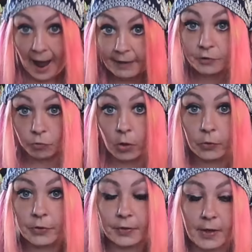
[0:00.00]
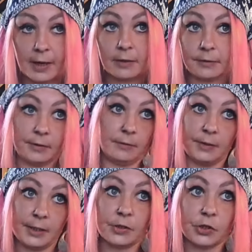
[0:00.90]
have growth, then
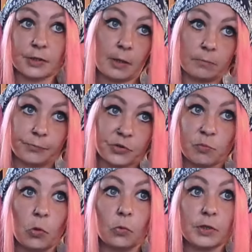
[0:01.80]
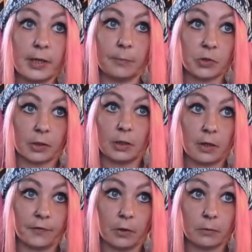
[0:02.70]
these are just some small tips I can
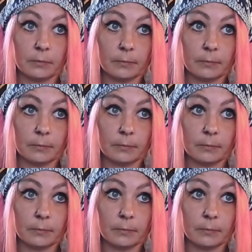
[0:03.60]
give you.